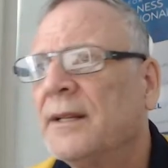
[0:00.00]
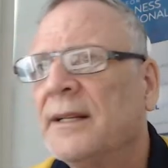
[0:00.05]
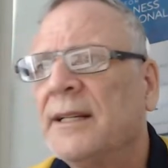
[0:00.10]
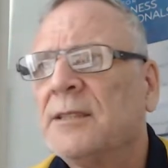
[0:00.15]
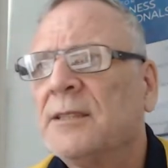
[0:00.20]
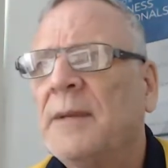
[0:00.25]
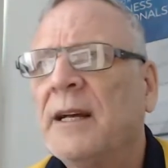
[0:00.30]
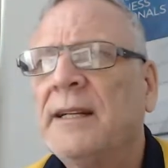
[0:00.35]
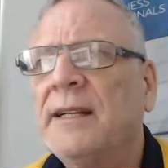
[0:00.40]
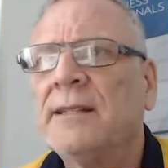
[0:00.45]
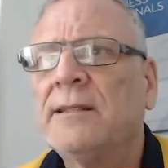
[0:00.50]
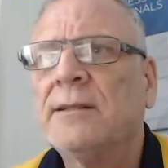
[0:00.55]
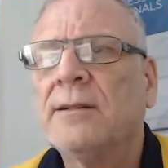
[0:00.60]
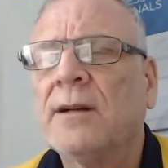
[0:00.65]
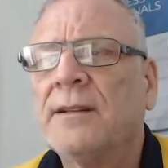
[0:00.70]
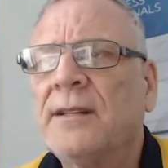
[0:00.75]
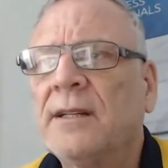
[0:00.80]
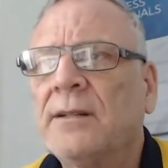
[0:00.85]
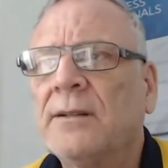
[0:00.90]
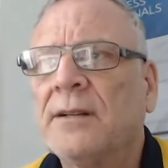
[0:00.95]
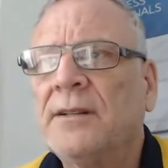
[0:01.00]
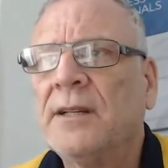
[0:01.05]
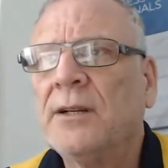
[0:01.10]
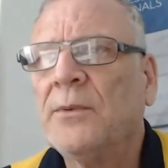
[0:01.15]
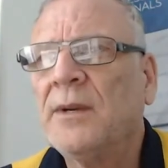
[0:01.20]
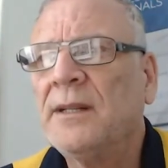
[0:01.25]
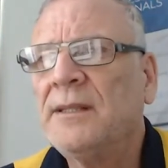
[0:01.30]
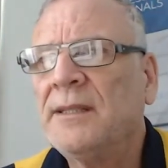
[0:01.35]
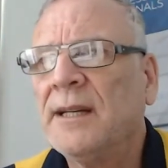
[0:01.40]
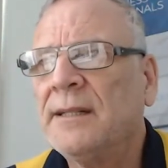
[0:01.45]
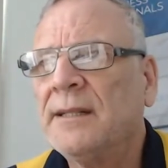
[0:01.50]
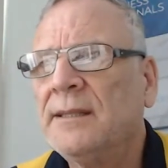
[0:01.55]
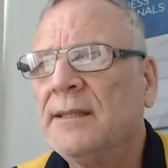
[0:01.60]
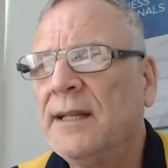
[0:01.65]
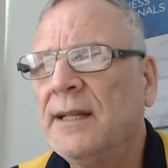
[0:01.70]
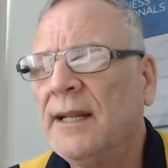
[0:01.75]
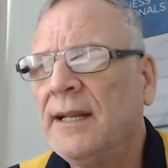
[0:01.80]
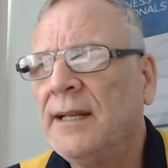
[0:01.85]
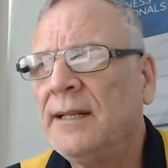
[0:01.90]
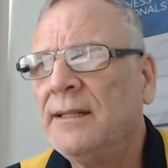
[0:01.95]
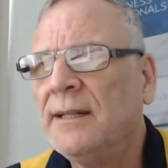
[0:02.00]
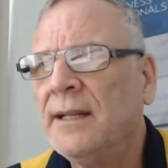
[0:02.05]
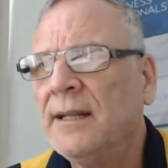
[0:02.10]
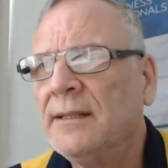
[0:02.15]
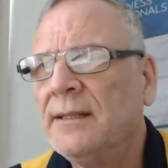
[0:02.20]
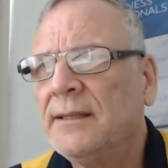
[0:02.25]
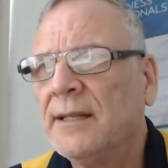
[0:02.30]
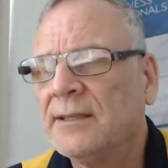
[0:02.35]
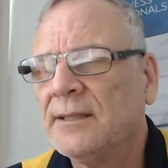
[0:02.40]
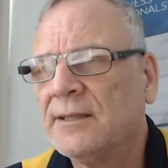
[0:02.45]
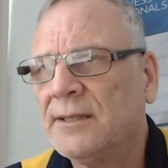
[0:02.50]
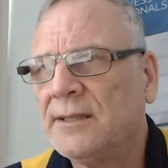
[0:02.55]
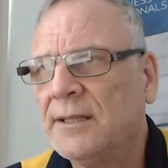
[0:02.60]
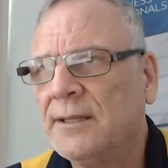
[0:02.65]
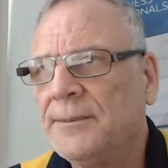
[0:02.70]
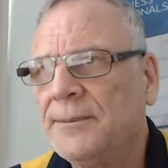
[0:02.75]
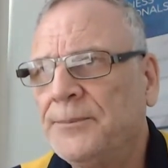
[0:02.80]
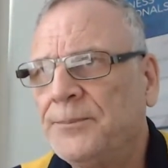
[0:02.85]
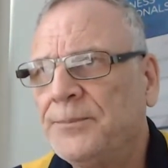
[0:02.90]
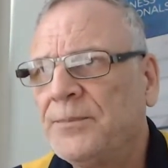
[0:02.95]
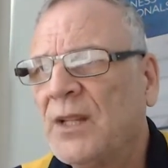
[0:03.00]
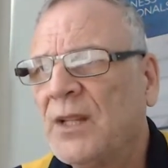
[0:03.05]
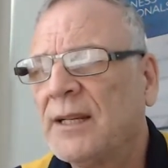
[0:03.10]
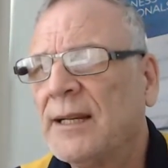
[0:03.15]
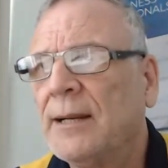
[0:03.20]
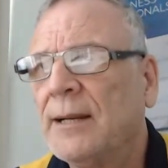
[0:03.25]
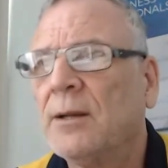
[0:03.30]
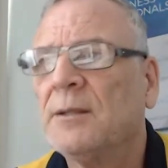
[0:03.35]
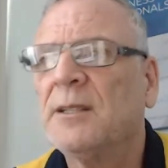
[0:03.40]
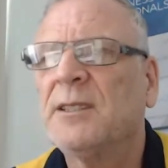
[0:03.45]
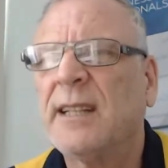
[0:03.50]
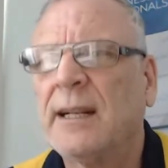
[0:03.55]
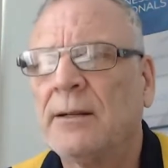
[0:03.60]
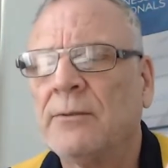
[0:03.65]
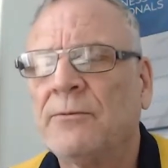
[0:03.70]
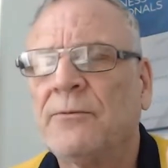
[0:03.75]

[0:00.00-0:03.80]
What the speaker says: I think that's about it. I think we're done and dusted. Okay, I'm just